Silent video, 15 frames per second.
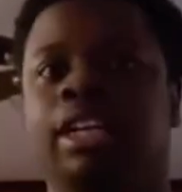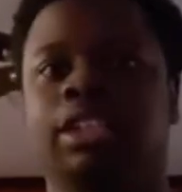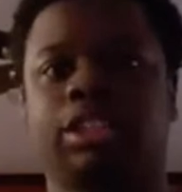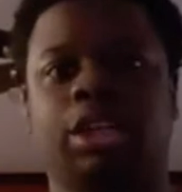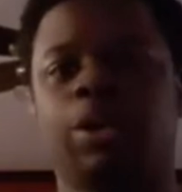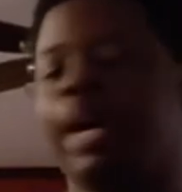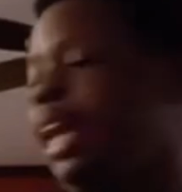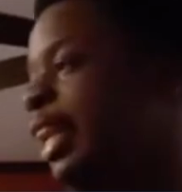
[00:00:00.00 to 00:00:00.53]

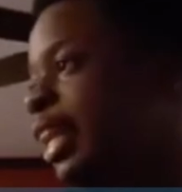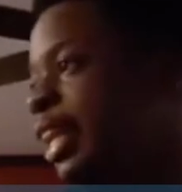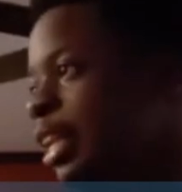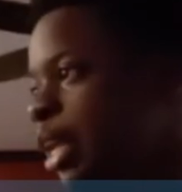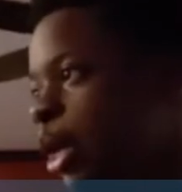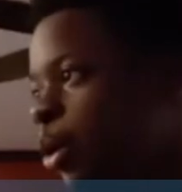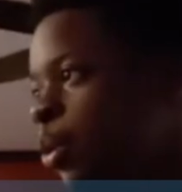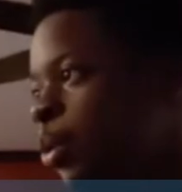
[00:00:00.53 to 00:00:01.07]
So I didn't
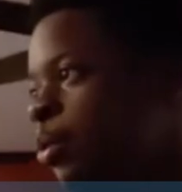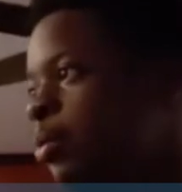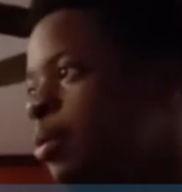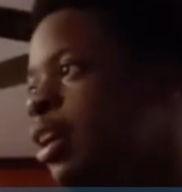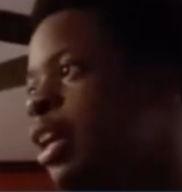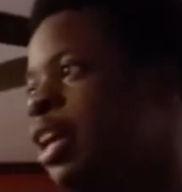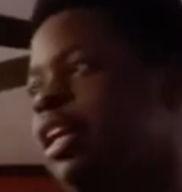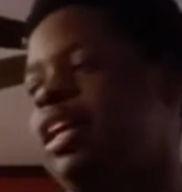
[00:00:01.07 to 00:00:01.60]
know,
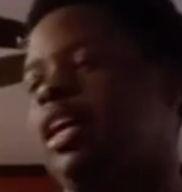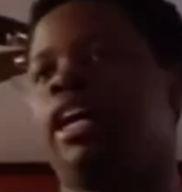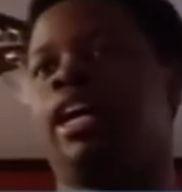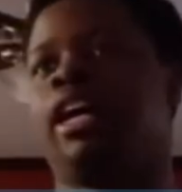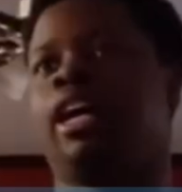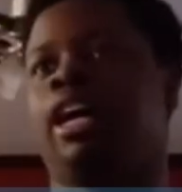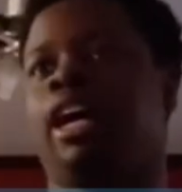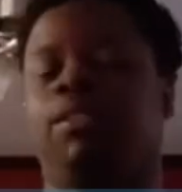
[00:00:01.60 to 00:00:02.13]

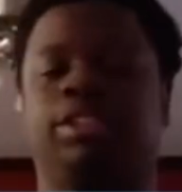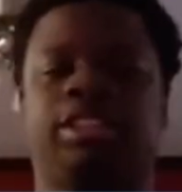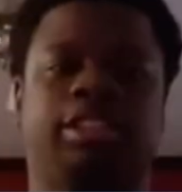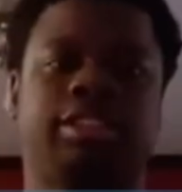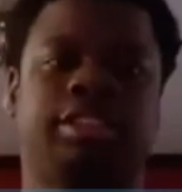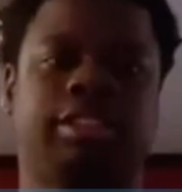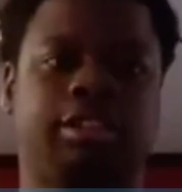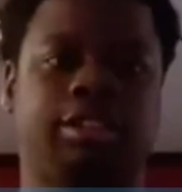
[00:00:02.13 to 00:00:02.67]
I
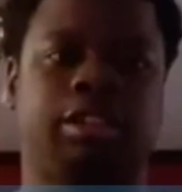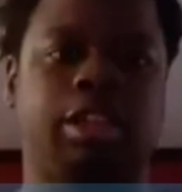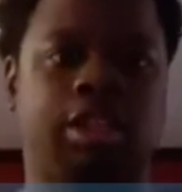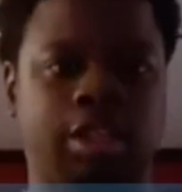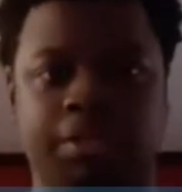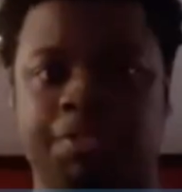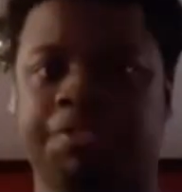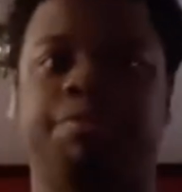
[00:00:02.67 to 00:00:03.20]
was
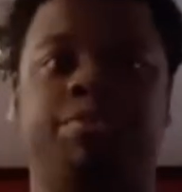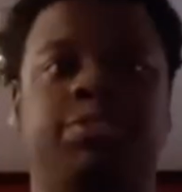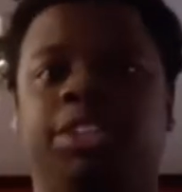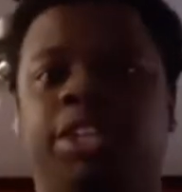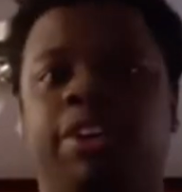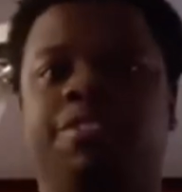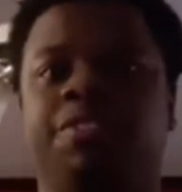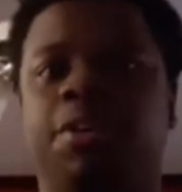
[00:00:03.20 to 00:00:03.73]

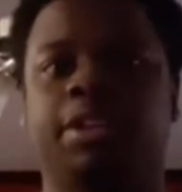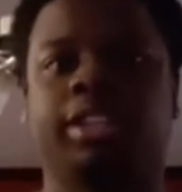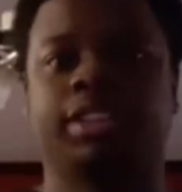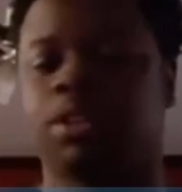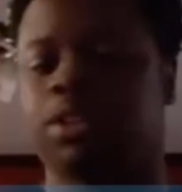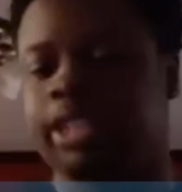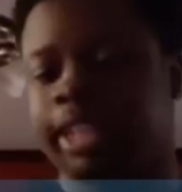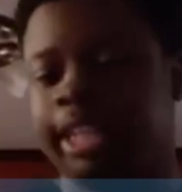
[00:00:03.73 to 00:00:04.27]
so focused
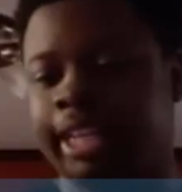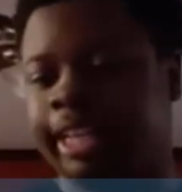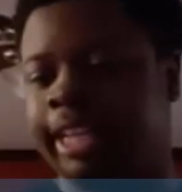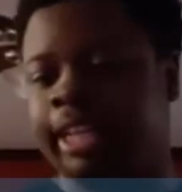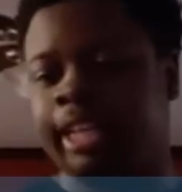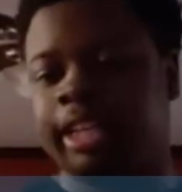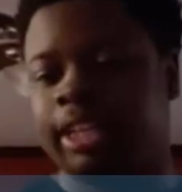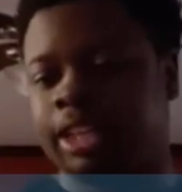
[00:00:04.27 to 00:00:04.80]
on
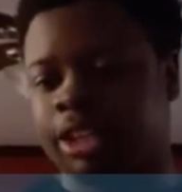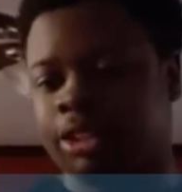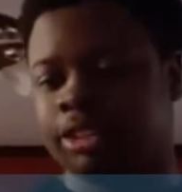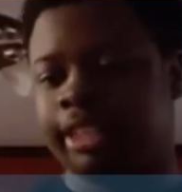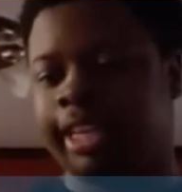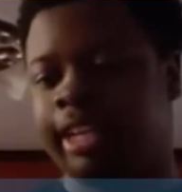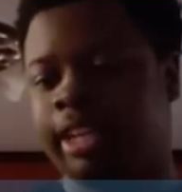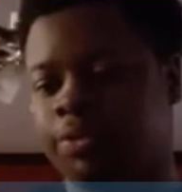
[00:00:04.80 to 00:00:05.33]
cleaning, you know what
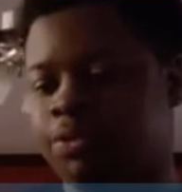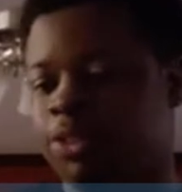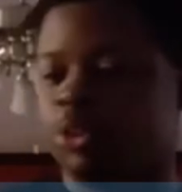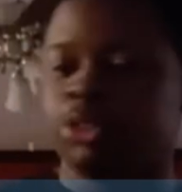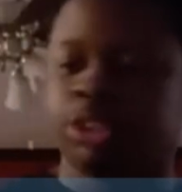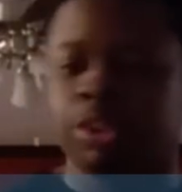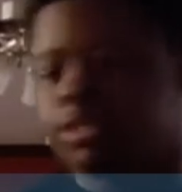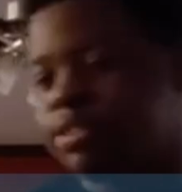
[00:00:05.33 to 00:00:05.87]
I'm
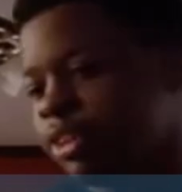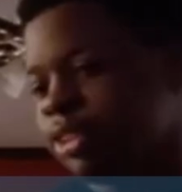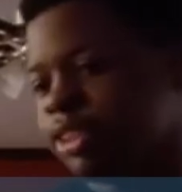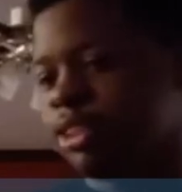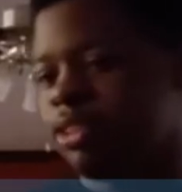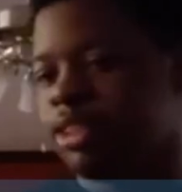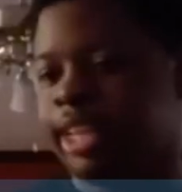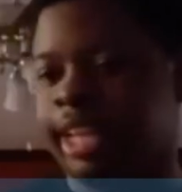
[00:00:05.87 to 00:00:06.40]
saying? So focused
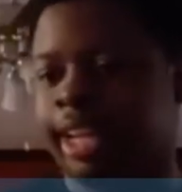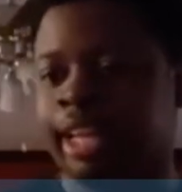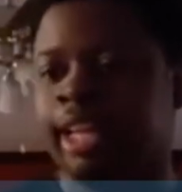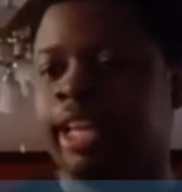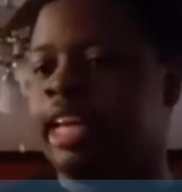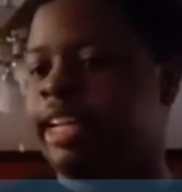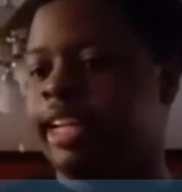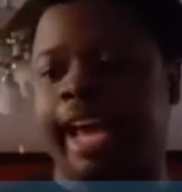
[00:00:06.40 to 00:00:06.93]
on
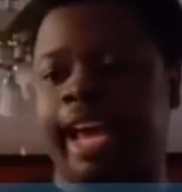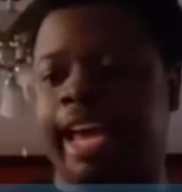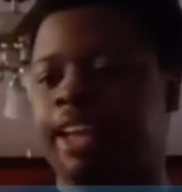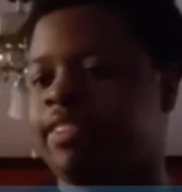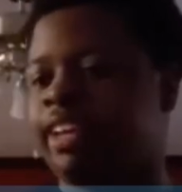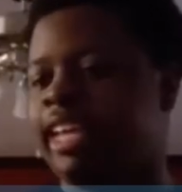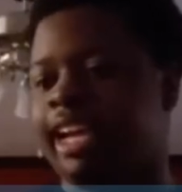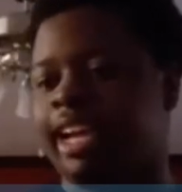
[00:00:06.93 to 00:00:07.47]
cleaning that I
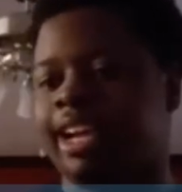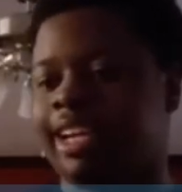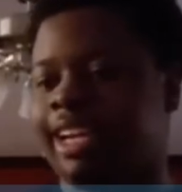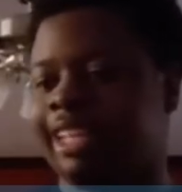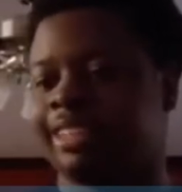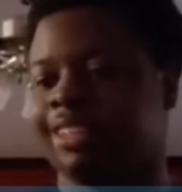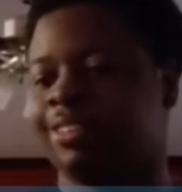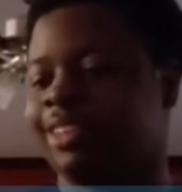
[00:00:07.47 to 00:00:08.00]
didn't even care
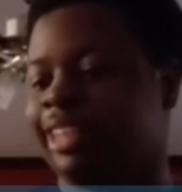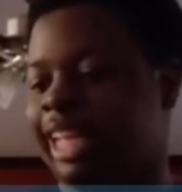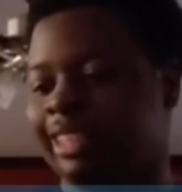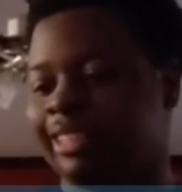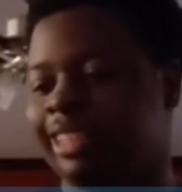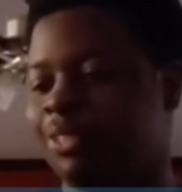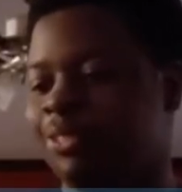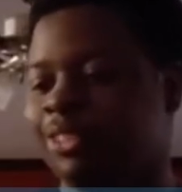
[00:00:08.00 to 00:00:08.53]
that the
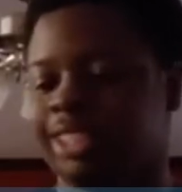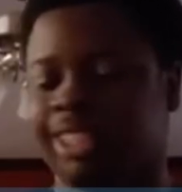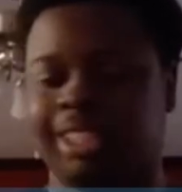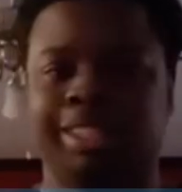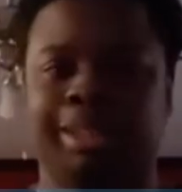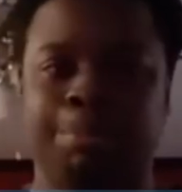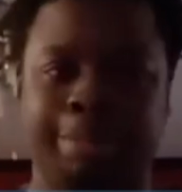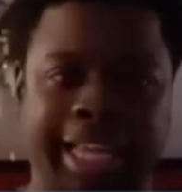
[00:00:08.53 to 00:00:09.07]
laptop was
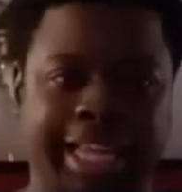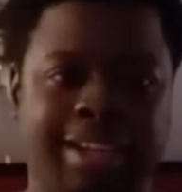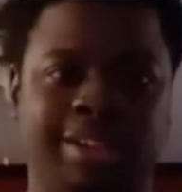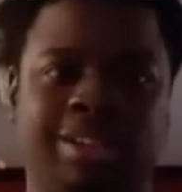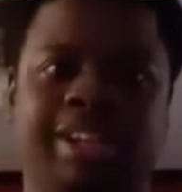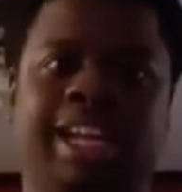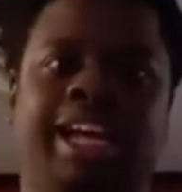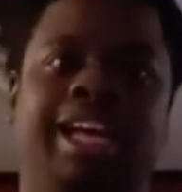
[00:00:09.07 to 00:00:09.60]
under the bed
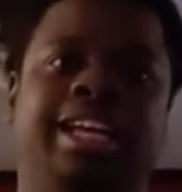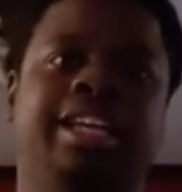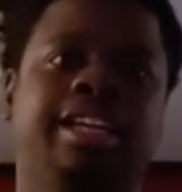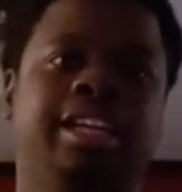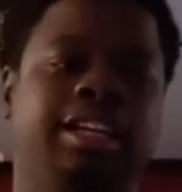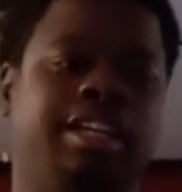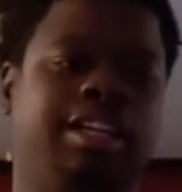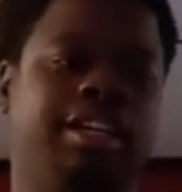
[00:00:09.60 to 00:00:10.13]
or not,
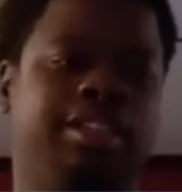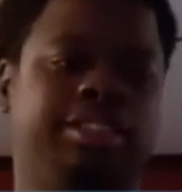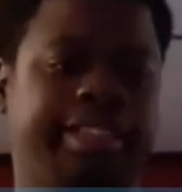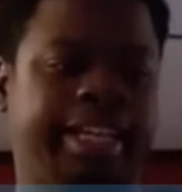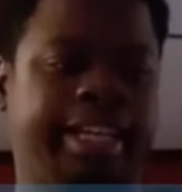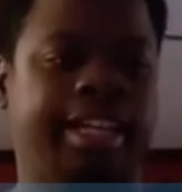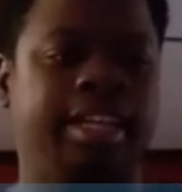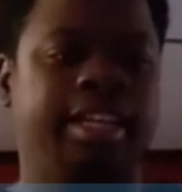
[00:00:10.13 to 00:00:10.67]
you know what I'm
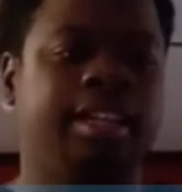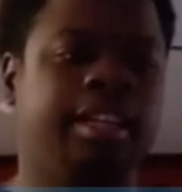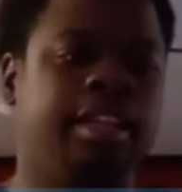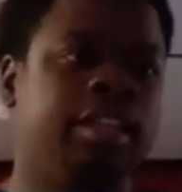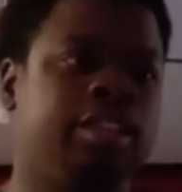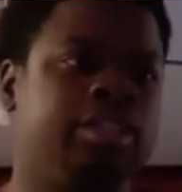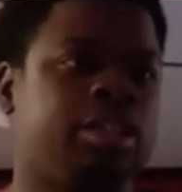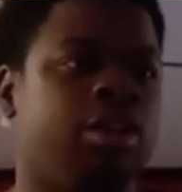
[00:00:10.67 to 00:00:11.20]
saying?
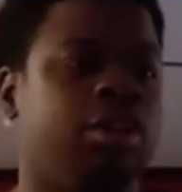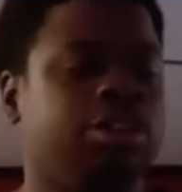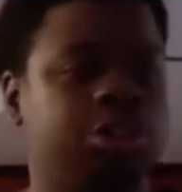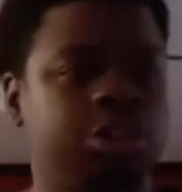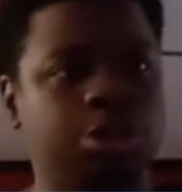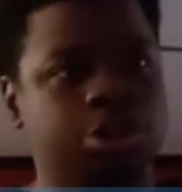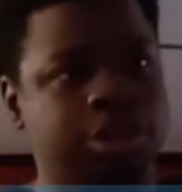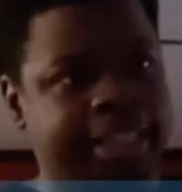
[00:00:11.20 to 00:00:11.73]
So on
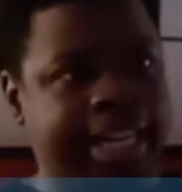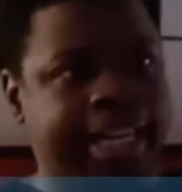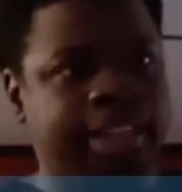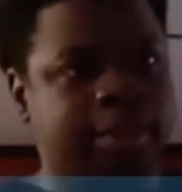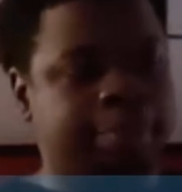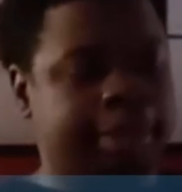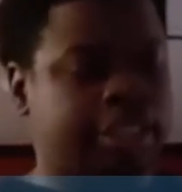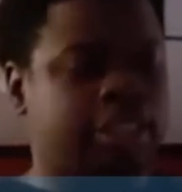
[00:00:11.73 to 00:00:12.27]
Tuesday,
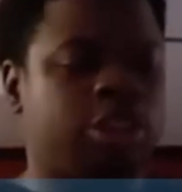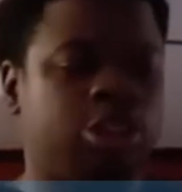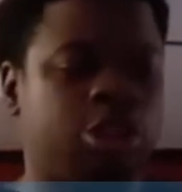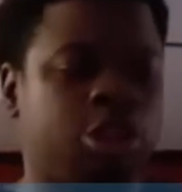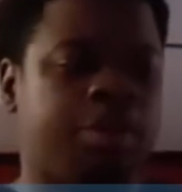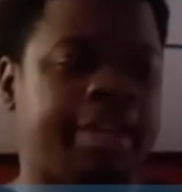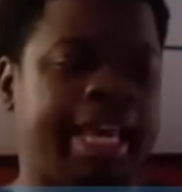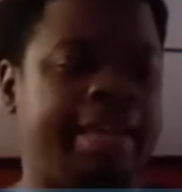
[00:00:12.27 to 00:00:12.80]
the pest
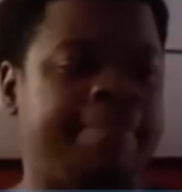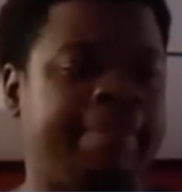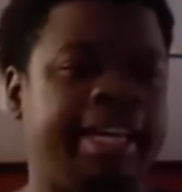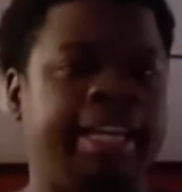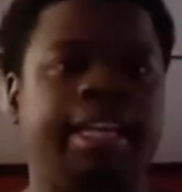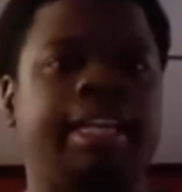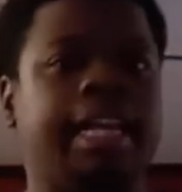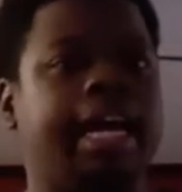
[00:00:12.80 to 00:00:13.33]
control came
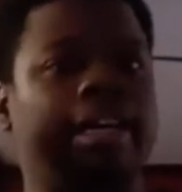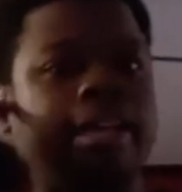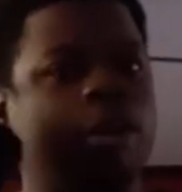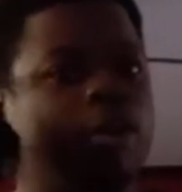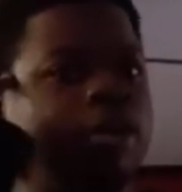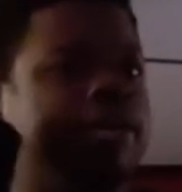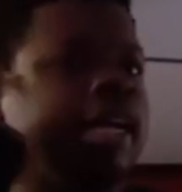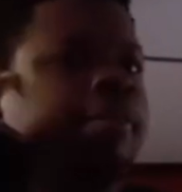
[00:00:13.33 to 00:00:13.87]
in, not
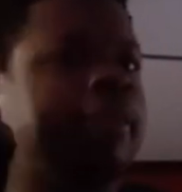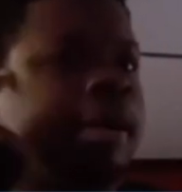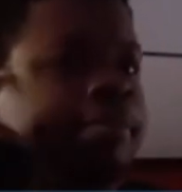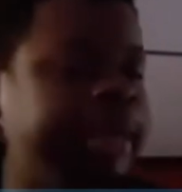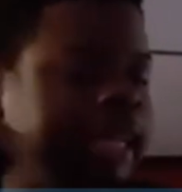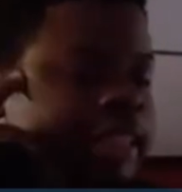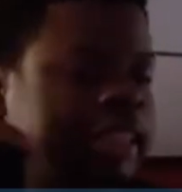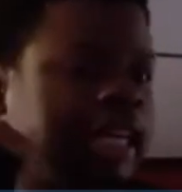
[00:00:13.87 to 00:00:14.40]
knowing that my
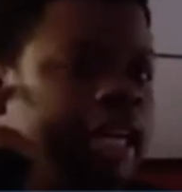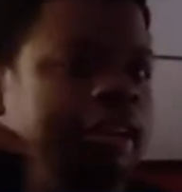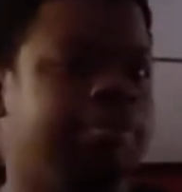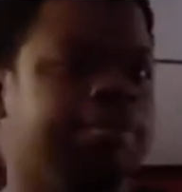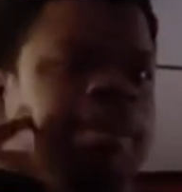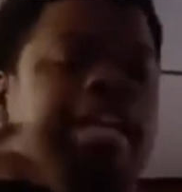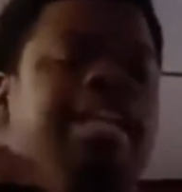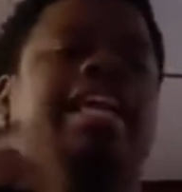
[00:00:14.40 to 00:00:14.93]

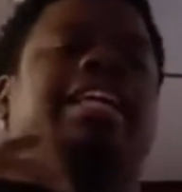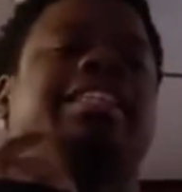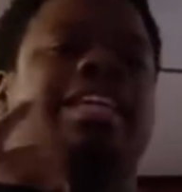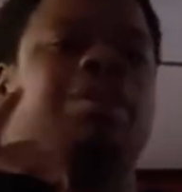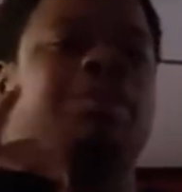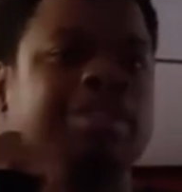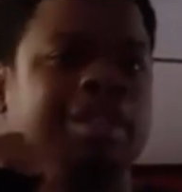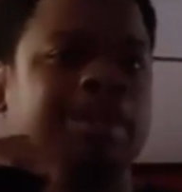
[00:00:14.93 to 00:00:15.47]

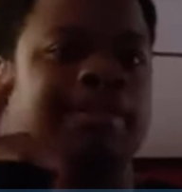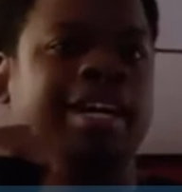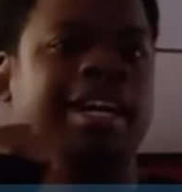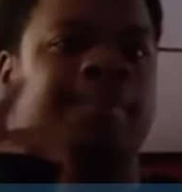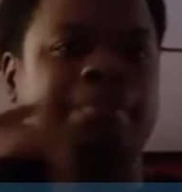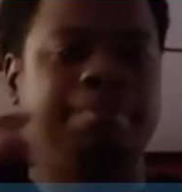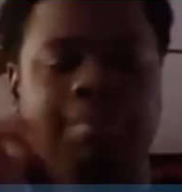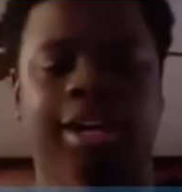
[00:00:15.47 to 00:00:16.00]
laptop was on
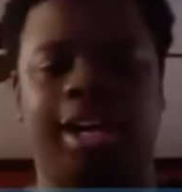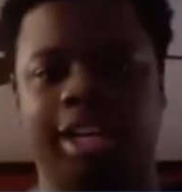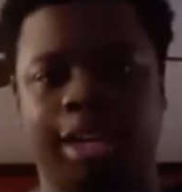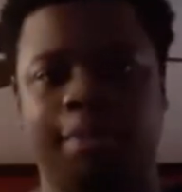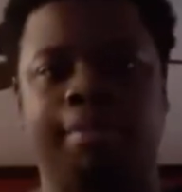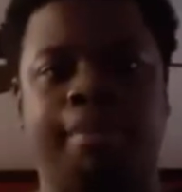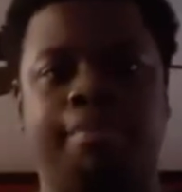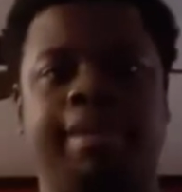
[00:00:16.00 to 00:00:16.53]
my
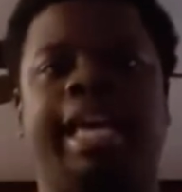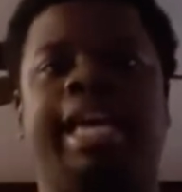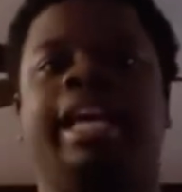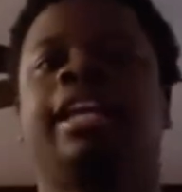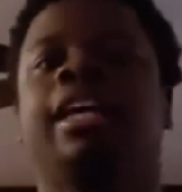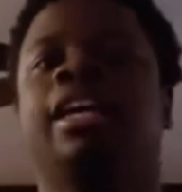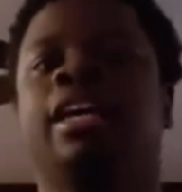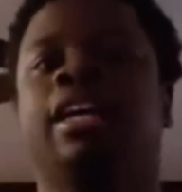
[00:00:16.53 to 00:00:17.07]
under my bed.